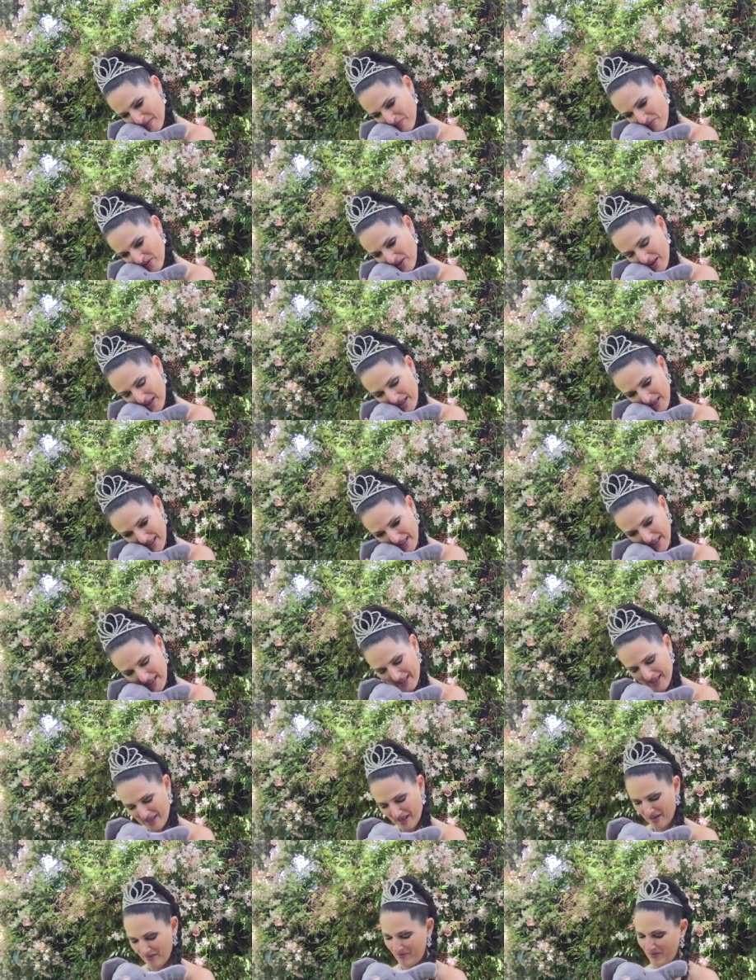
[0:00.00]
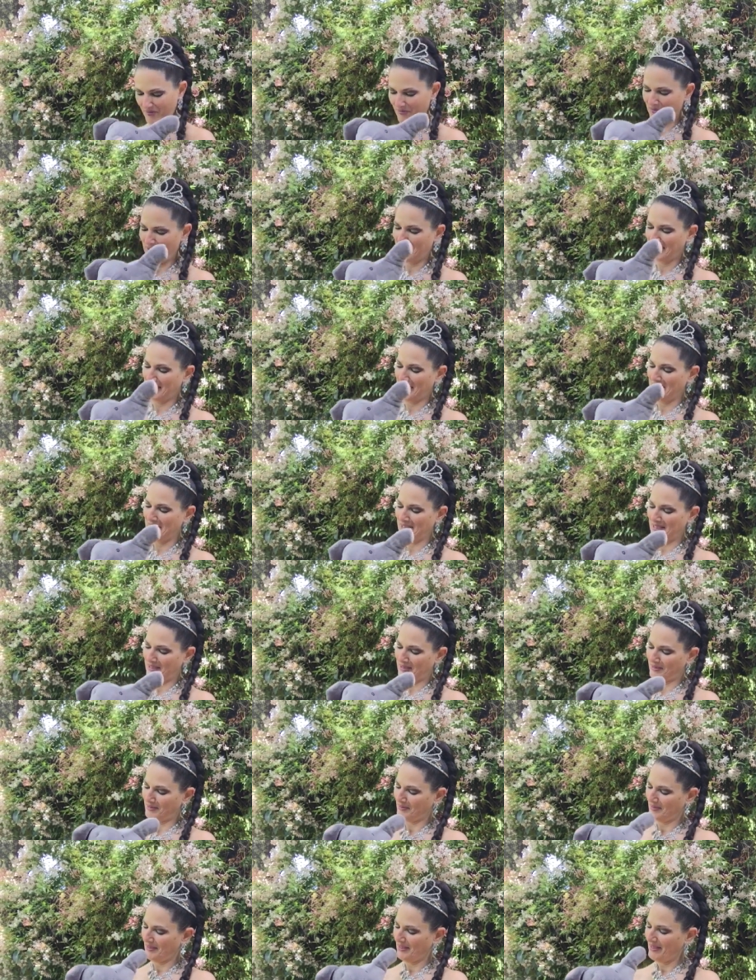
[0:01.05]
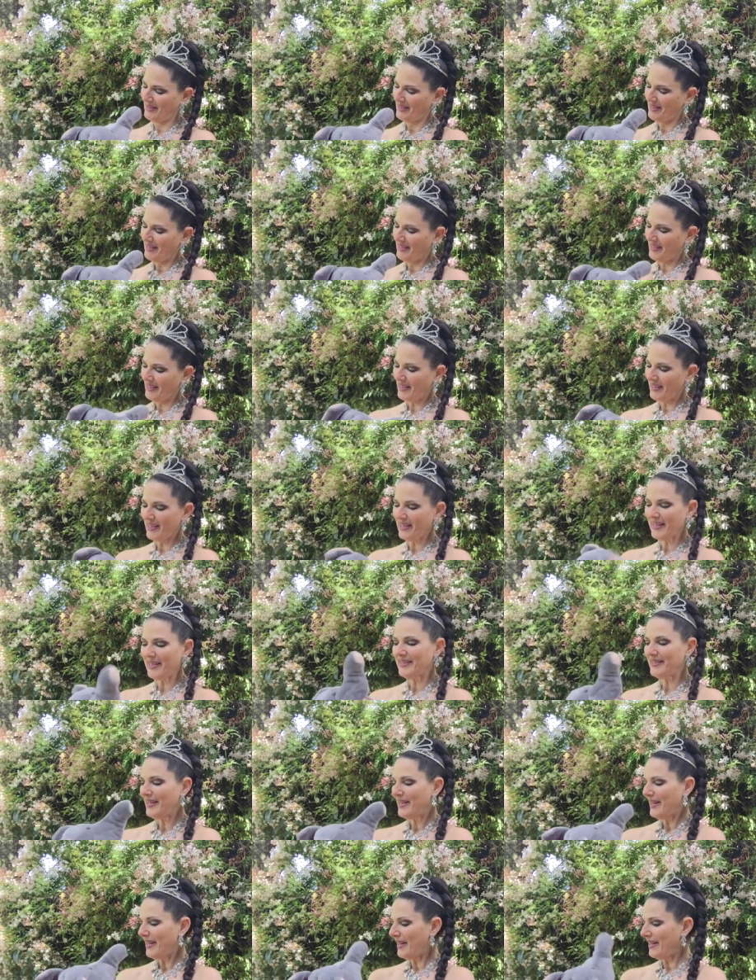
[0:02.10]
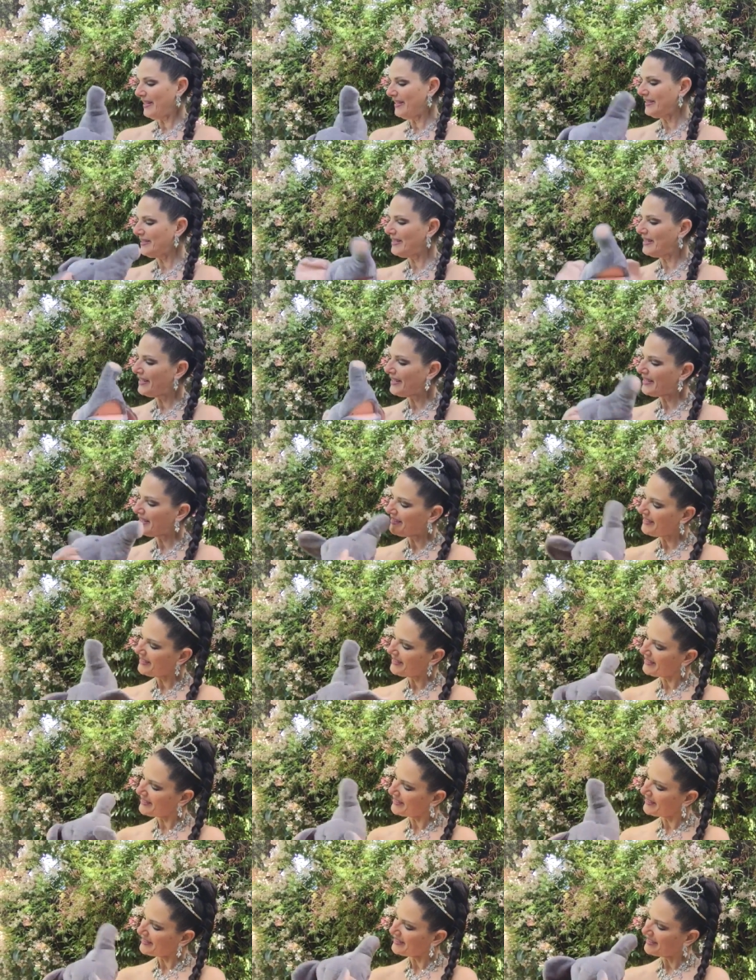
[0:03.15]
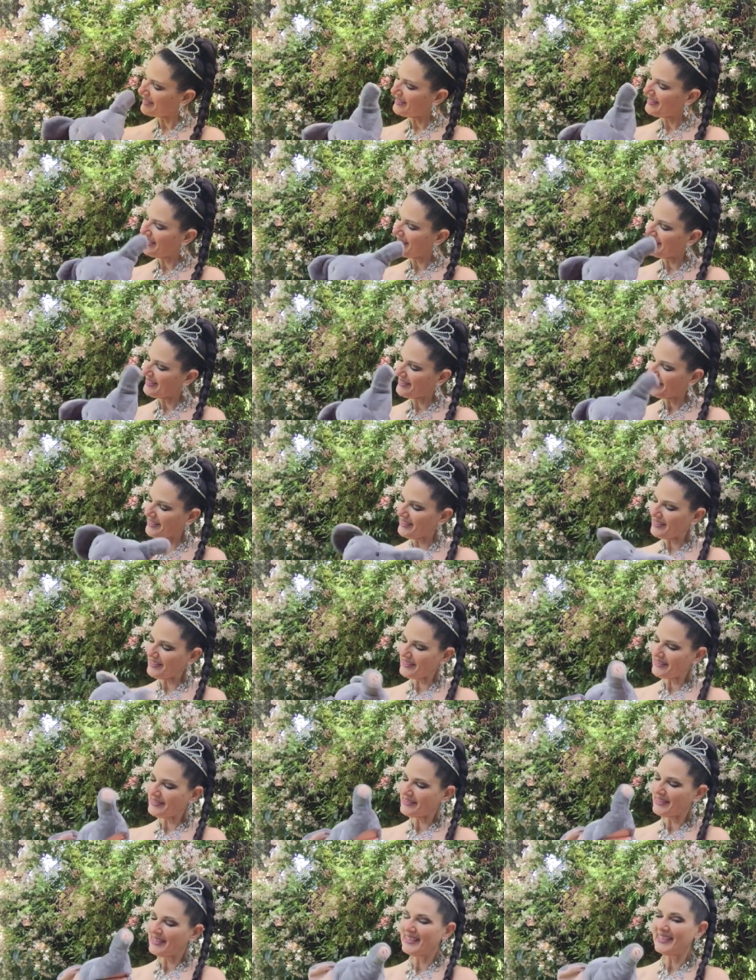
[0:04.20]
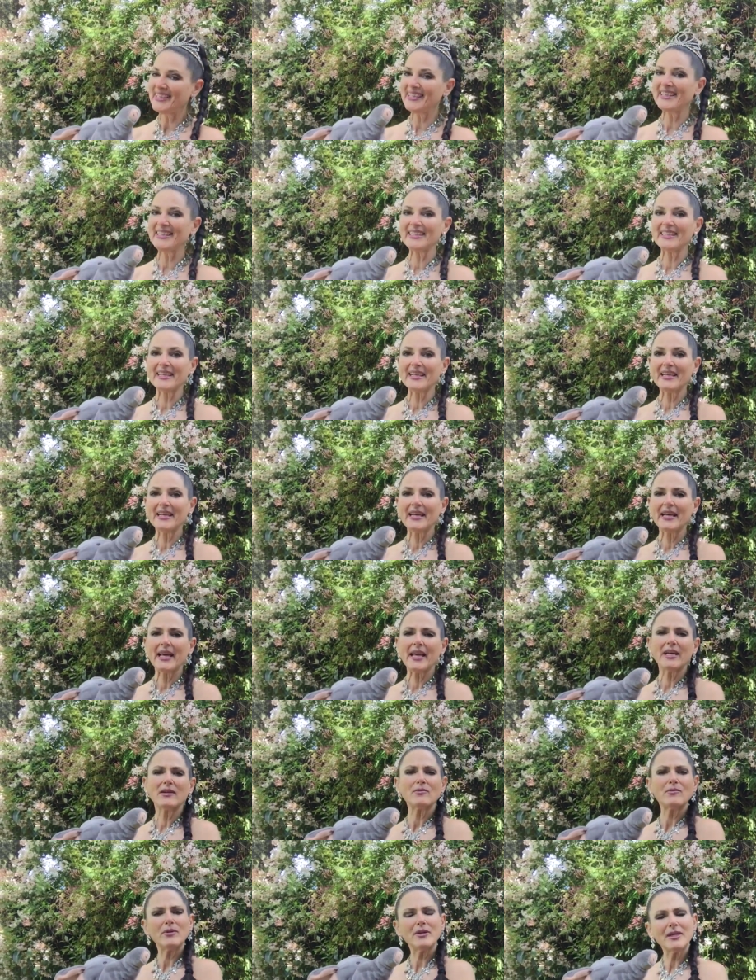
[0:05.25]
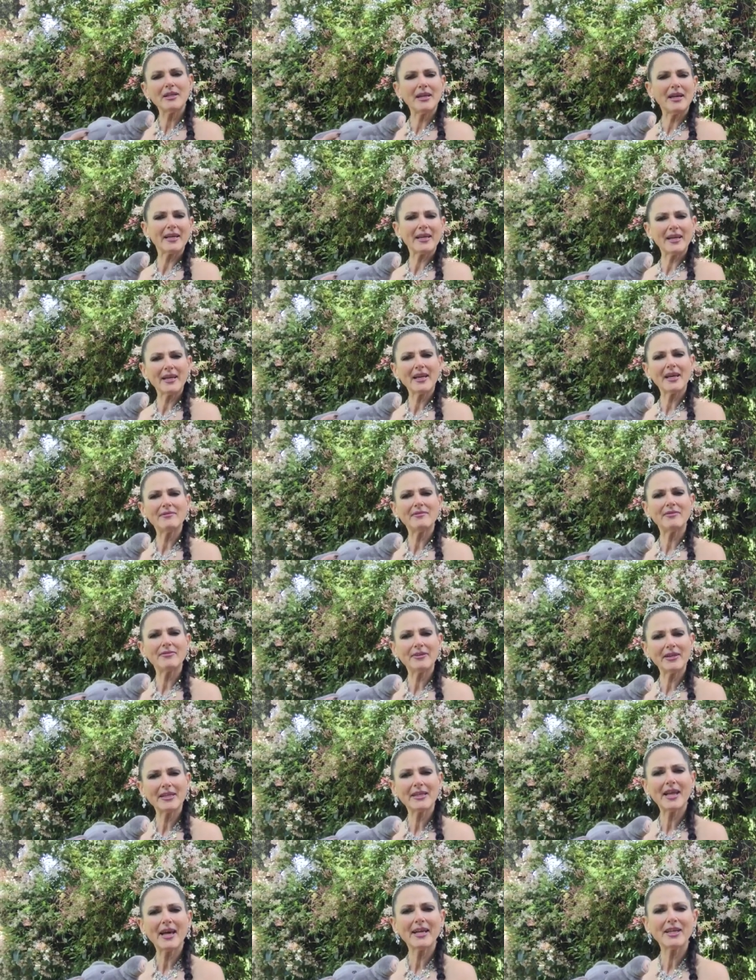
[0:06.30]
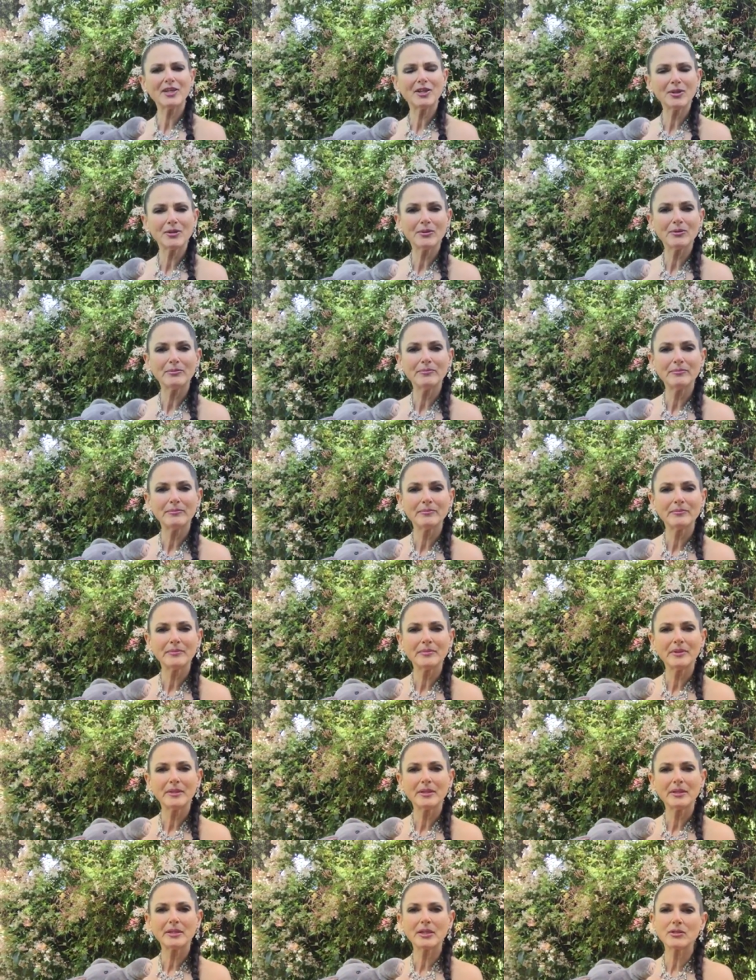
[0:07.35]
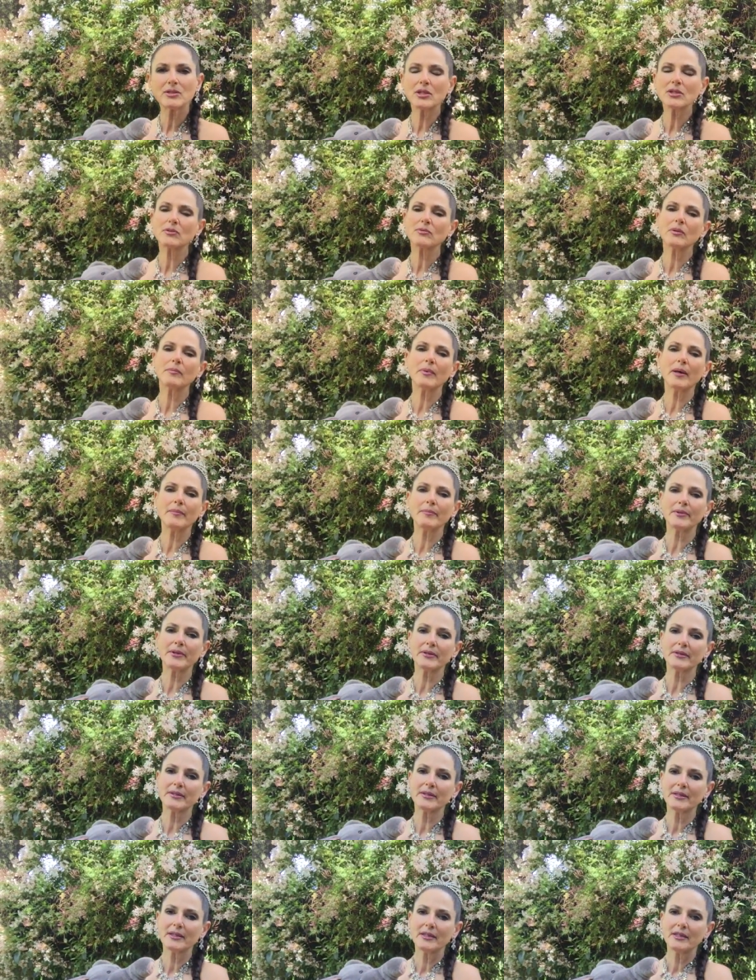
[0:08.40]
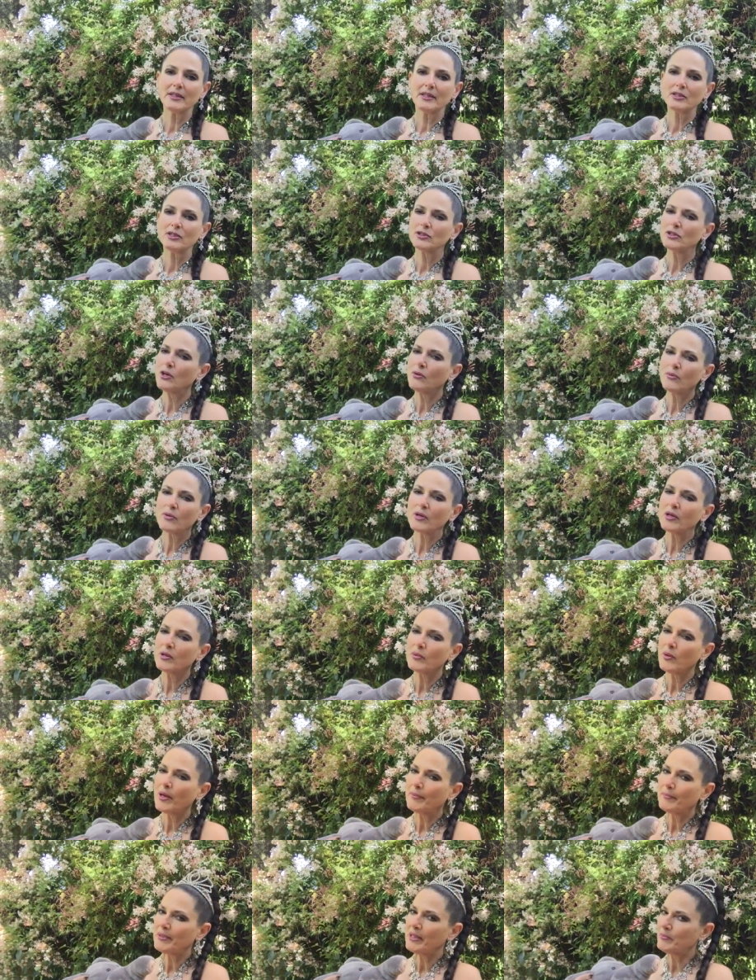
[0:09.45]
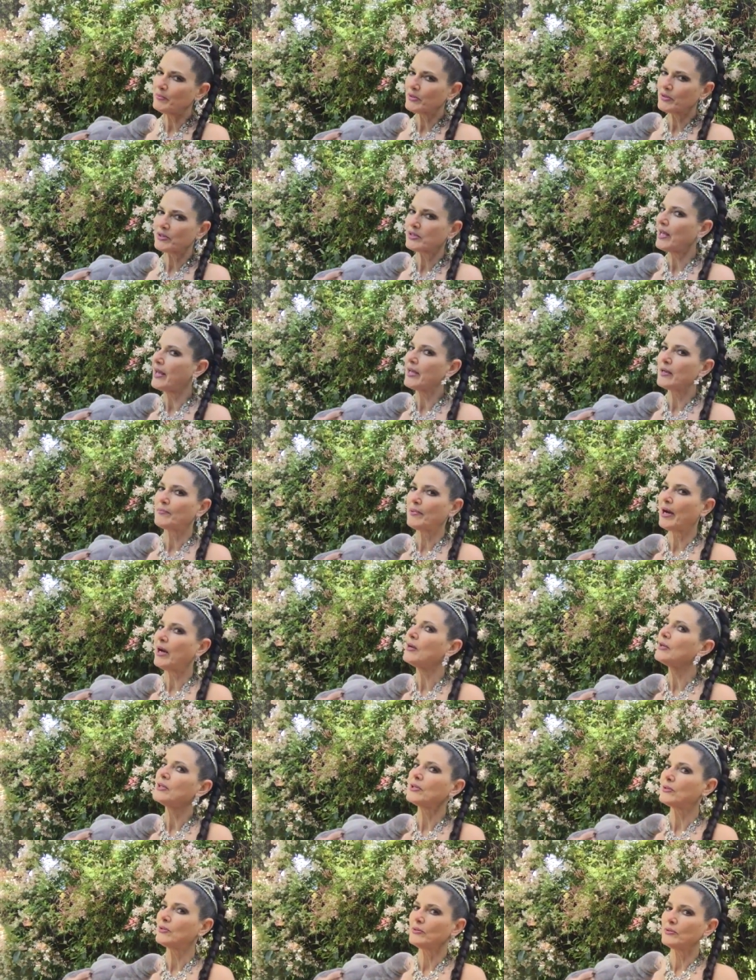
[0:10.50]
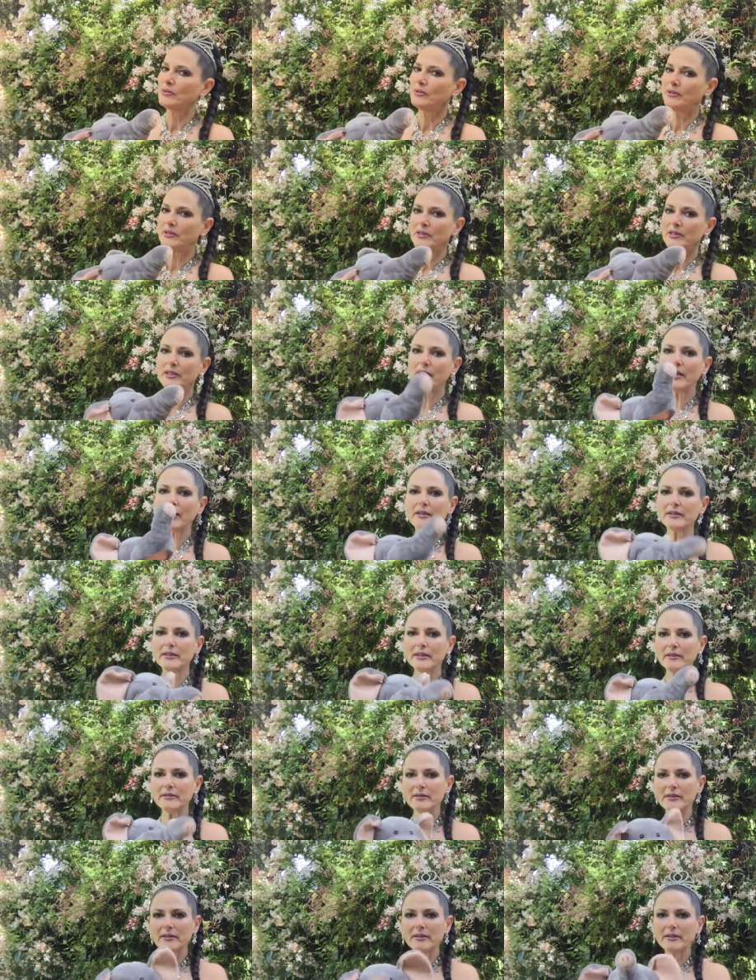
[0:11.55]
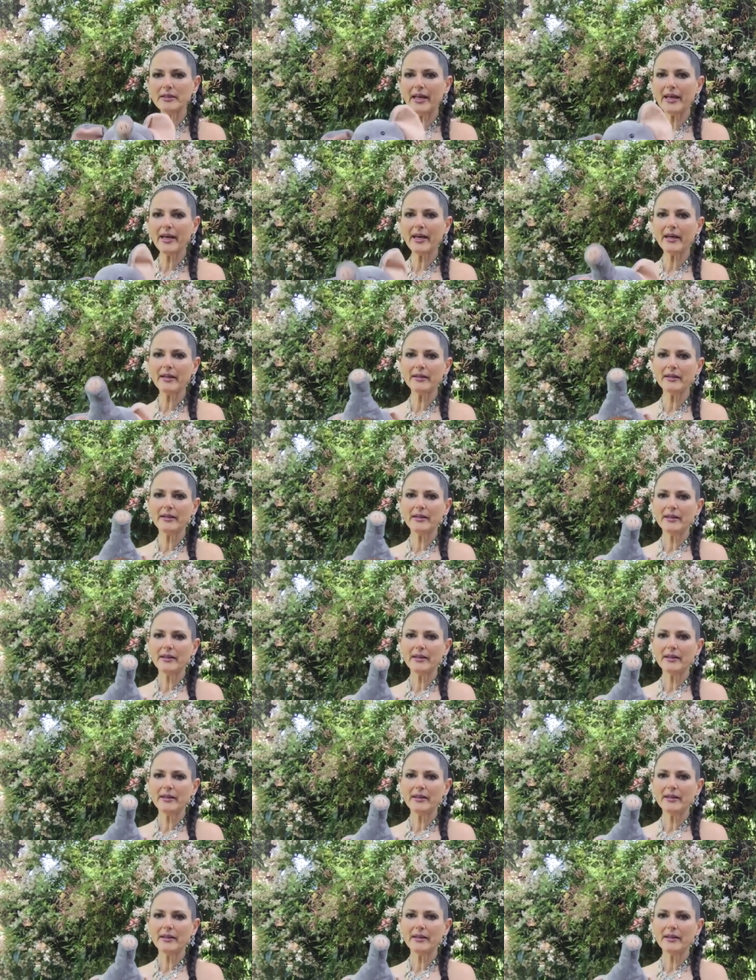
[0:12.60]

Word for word: I'm very lucky to have a friend like you. And I'm lucky to have a friend like you. And we're lucky to have a friend like you. So just remember, don't worry what people say about you. No, don't do that.